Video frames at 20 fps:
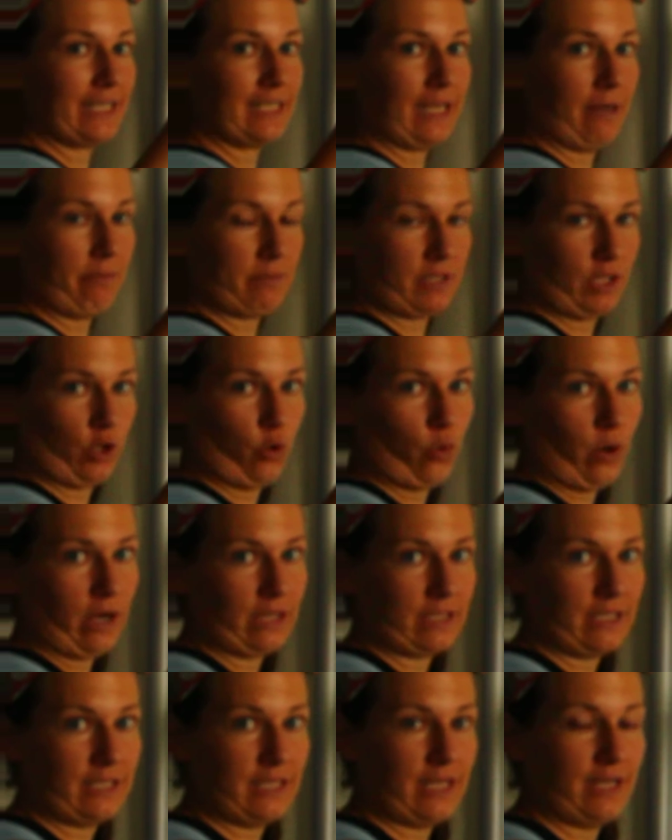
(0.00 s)
times the
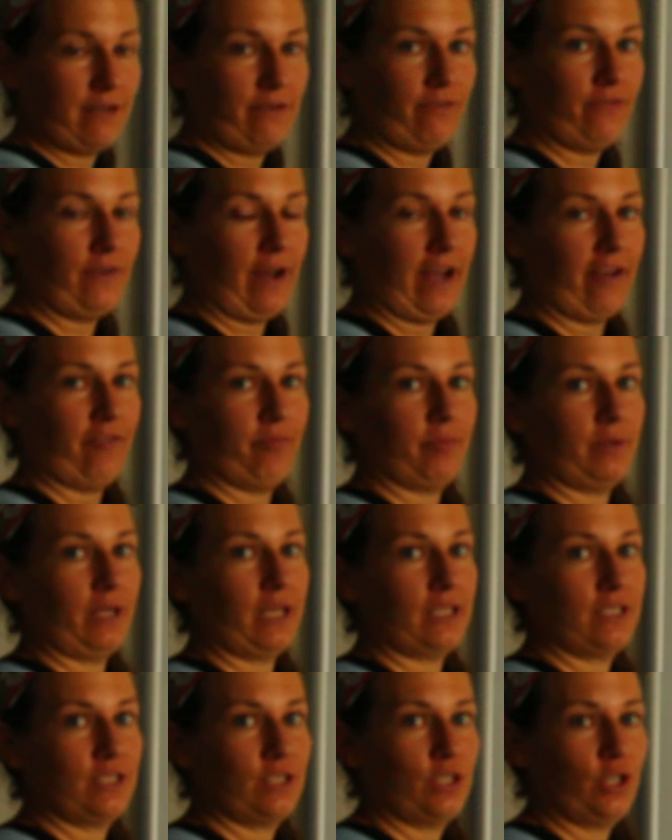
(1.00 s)
quantity of 5
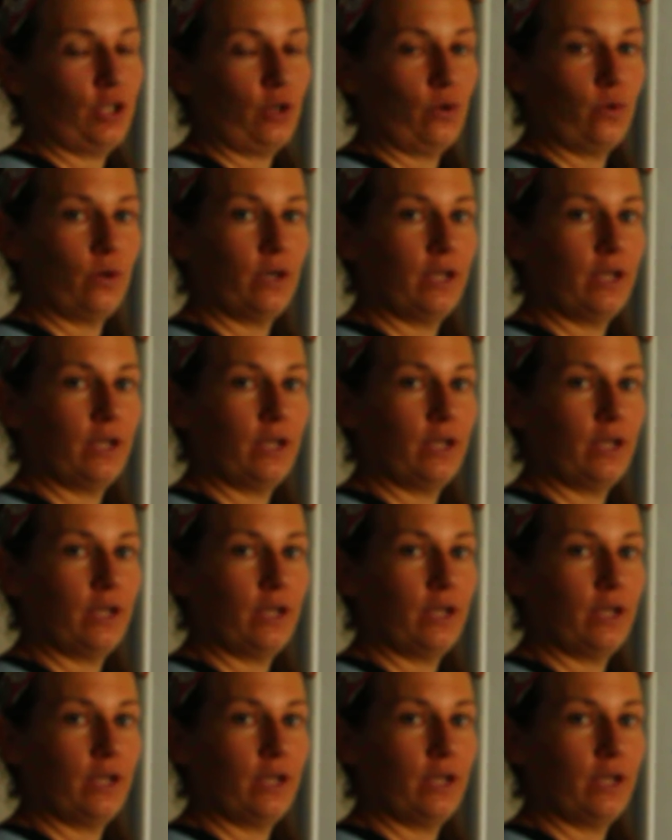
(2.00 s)
plus 2.